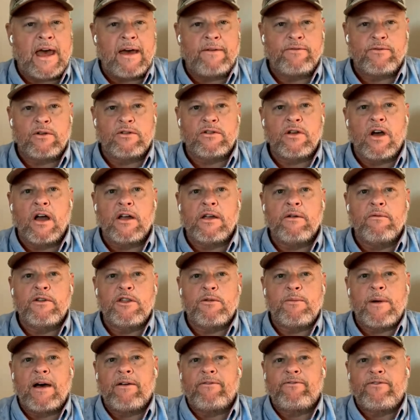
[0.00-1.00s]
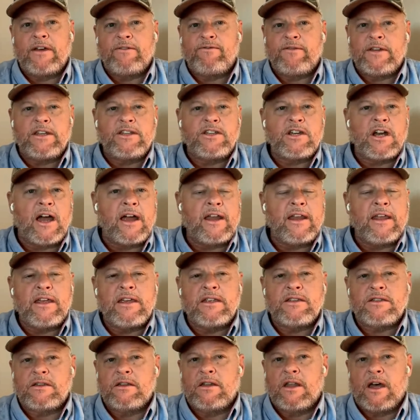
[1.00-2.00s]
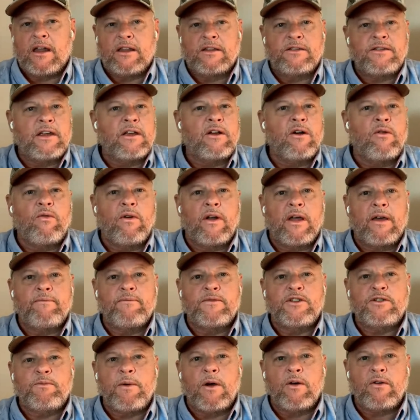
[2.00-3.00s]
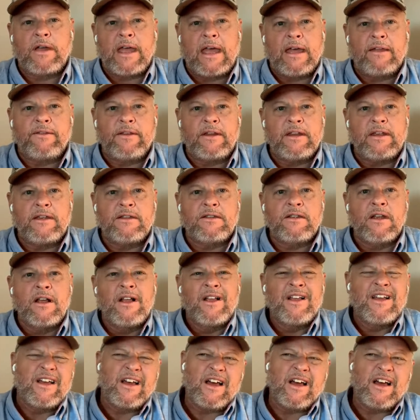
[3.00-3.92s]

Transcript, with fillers: after talking with about fifty Chinese, not a single one of them spoke Cantonese.